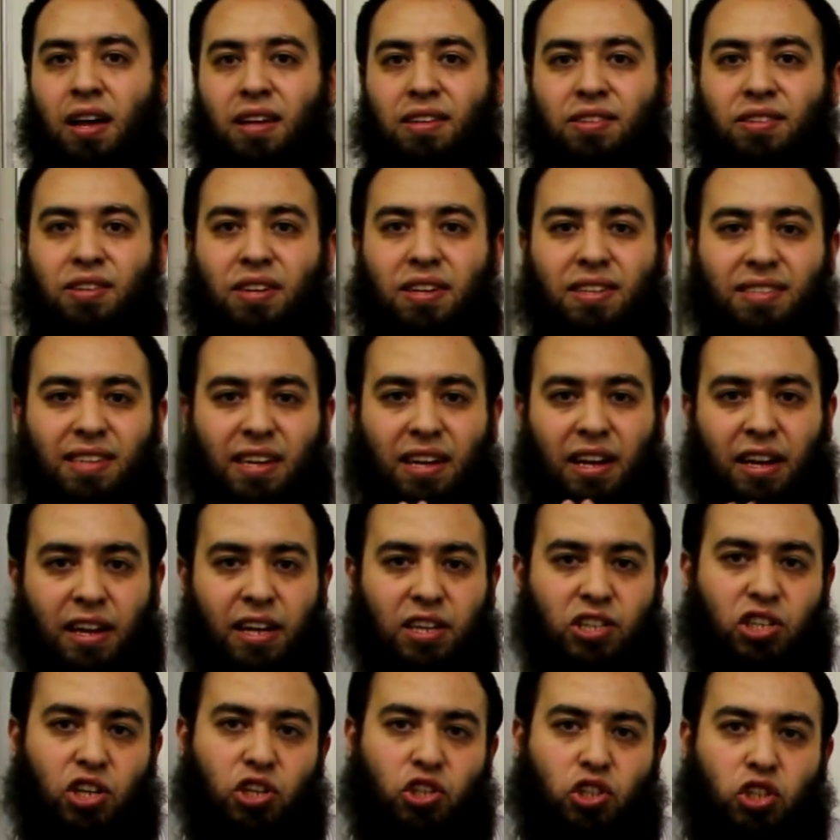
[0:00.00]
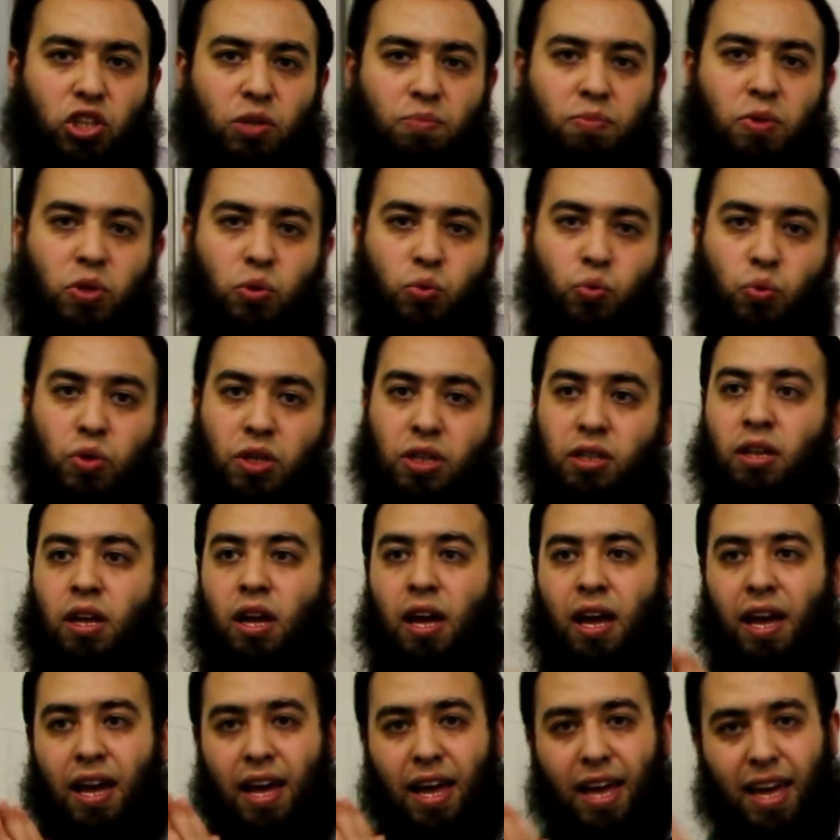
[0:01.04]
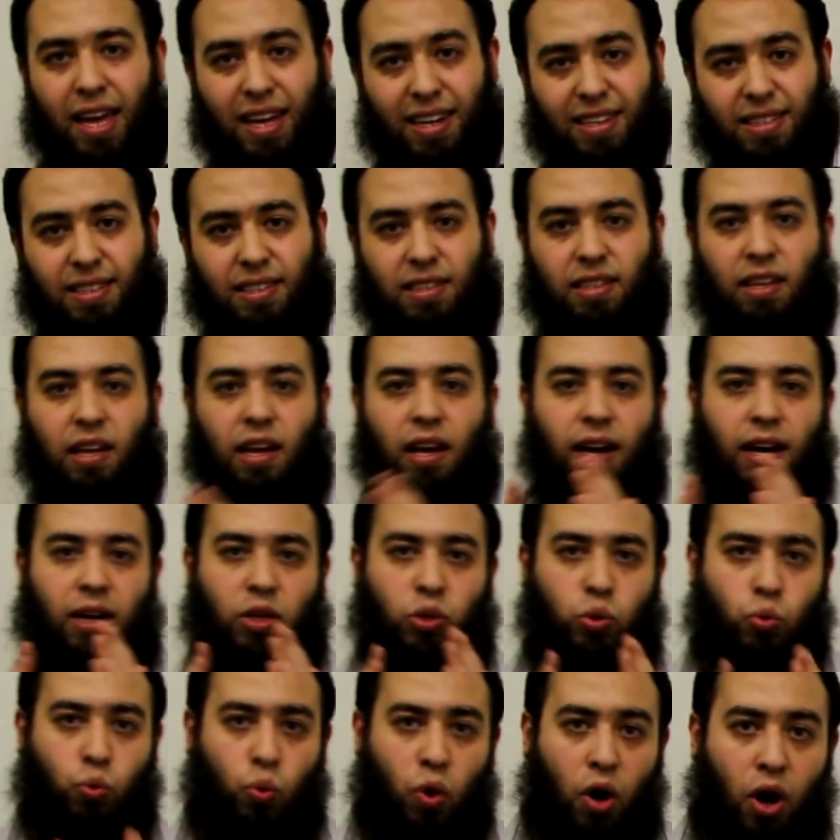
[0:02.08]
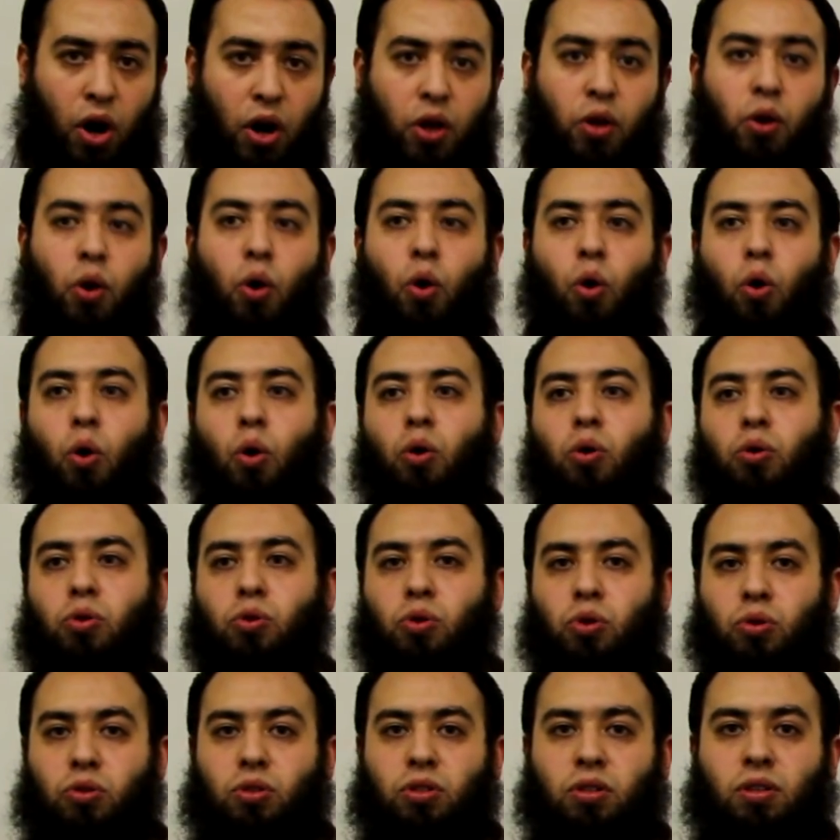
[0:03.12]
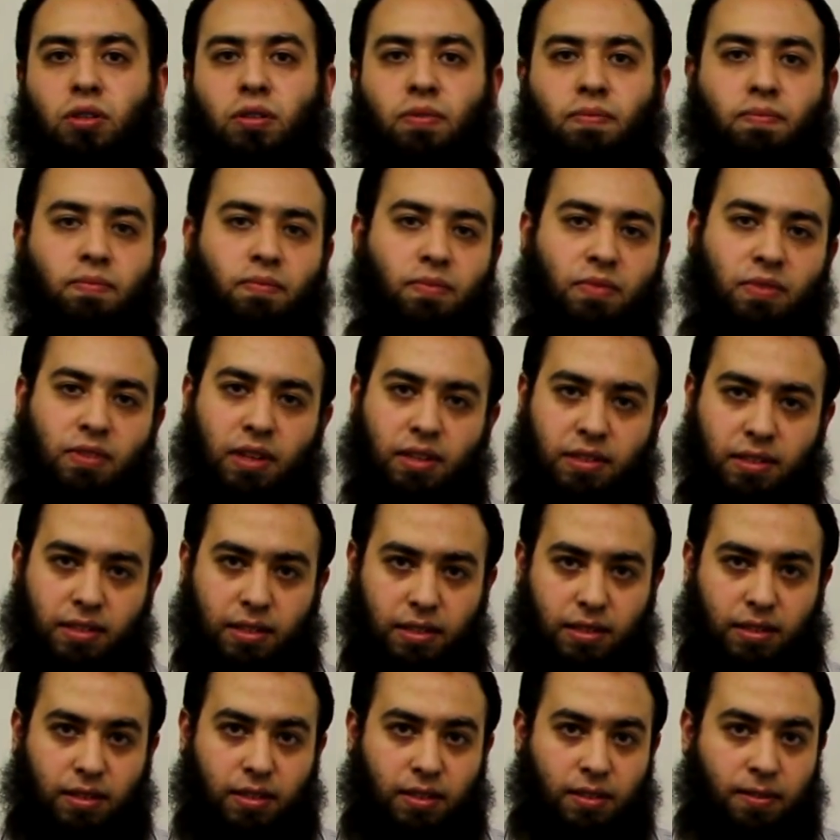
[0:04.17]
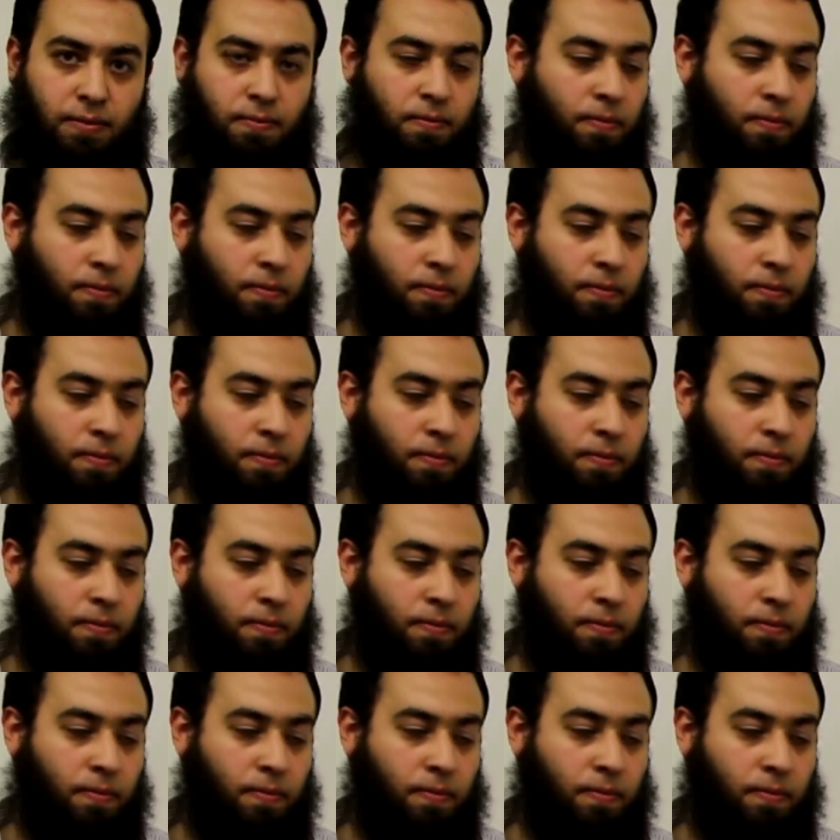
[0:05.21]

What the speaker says: there is a relationship between X and Y or not. That's it.